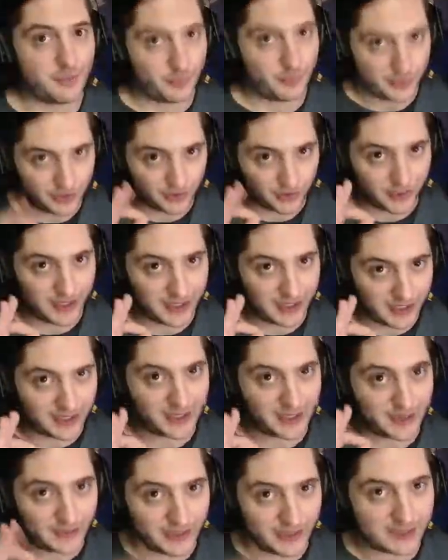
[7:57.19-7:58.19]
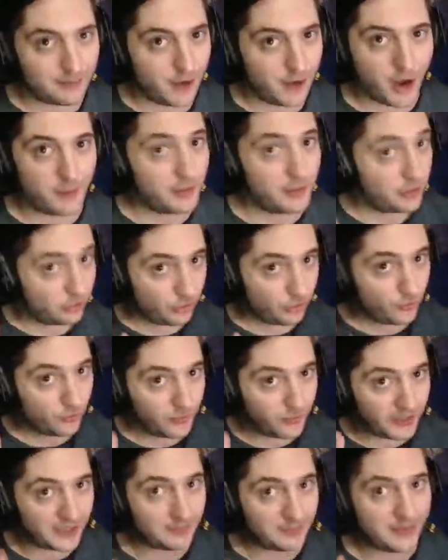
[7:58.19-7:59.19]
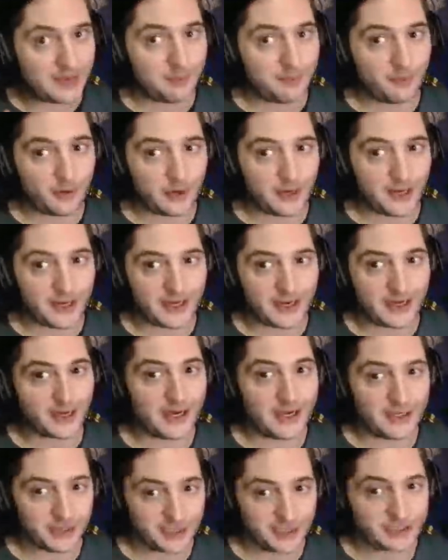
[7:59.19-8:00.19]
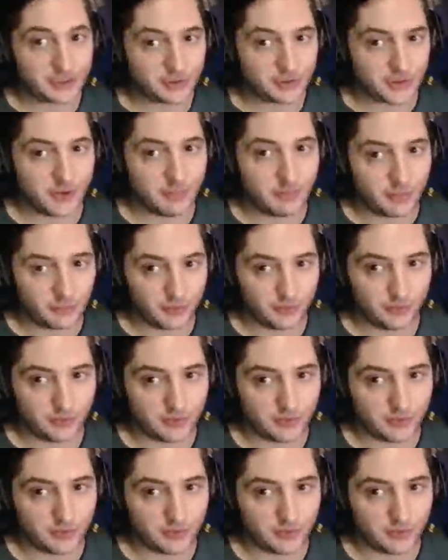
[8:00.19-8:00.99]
When you're hitting an elite mob and too many people are hitting it, it doesn't drop loot,